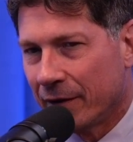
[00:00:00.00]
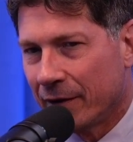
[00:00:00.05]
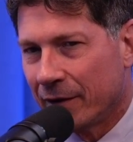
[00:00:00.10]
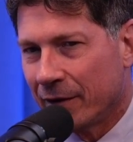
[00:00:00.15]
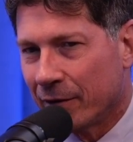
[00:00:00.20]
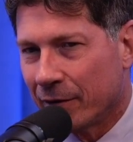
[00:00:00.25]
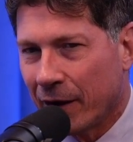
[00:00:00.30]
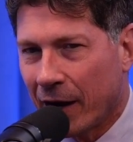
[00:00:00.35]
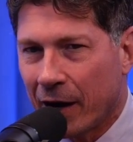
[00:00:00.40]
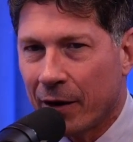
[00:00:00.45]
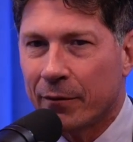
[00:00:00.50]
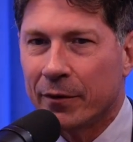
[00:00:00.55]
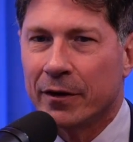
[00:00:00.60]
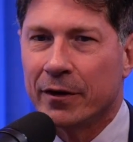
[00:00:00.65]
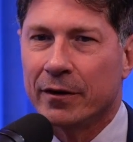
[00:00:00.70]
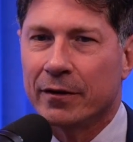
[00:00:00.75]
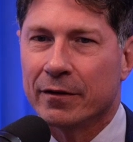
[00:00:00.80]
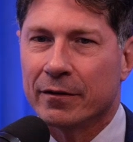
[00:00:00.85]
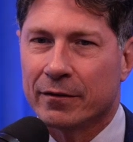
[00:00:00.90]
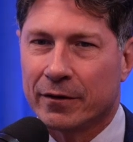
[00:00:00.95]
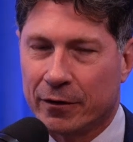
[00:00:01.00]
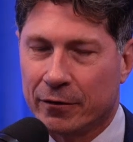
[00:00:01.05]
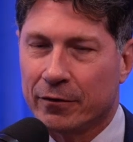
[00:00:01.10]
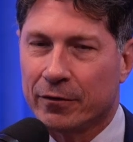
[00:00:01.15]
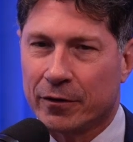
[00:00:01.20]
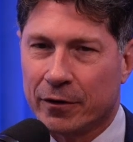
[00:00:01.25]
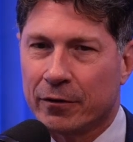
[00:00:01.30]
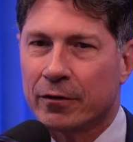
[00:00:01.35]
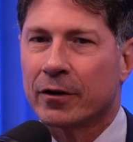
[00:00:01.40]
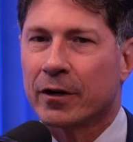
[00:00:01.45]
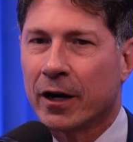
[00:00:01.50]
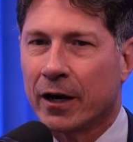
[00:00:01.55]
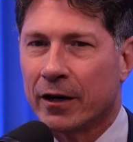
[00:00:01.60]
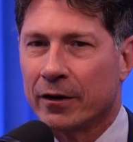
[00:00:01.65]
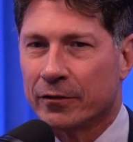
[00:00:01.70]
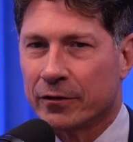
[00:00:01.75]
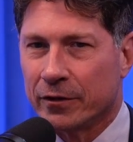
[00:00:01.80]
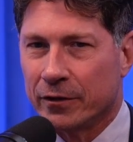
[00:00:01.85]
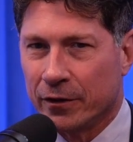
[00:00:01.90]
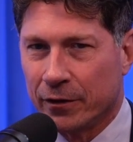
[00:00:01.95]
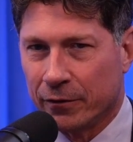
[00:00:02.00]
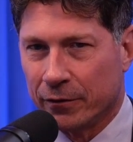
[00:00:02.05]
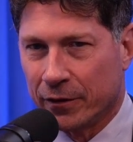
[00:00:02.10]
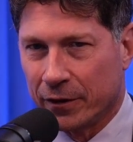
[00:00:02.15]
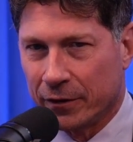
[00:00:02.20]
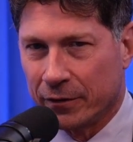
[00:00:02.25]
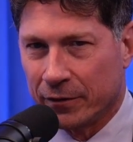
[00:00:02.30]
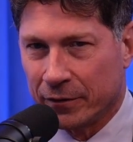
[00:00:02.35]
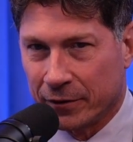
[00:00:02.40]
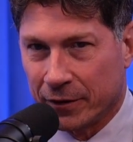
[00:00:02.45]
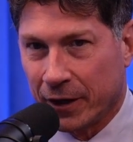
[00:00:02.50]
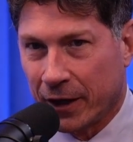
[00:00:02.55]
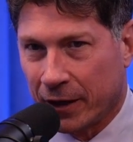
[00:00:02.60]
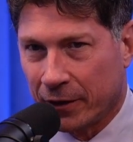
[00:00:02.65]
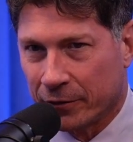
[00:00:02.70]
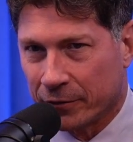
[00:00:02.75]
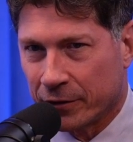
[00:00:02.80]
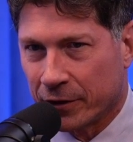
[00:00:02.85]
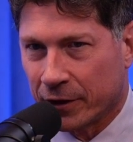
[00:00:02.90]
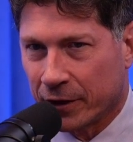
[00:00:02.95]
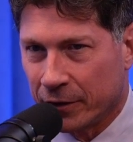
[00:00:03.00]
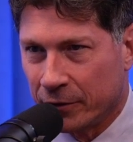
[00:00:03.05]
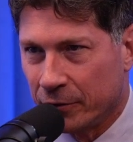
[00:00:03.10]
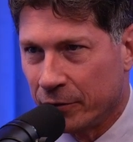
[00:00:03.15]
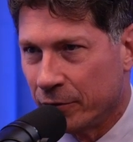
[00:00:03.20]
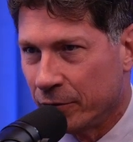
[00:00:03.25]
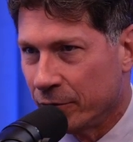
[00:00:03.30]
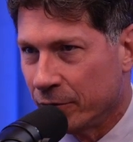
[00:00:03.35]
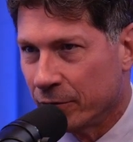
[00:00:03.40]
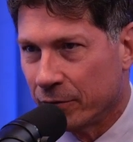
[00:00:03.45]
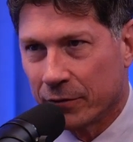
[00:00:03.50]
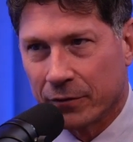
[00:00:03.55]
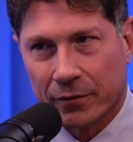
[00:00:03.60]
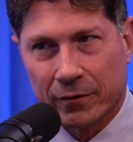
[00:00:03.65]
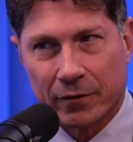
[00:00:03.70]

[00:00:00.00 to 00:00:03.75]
how many, there are guys I know that, and gals that can do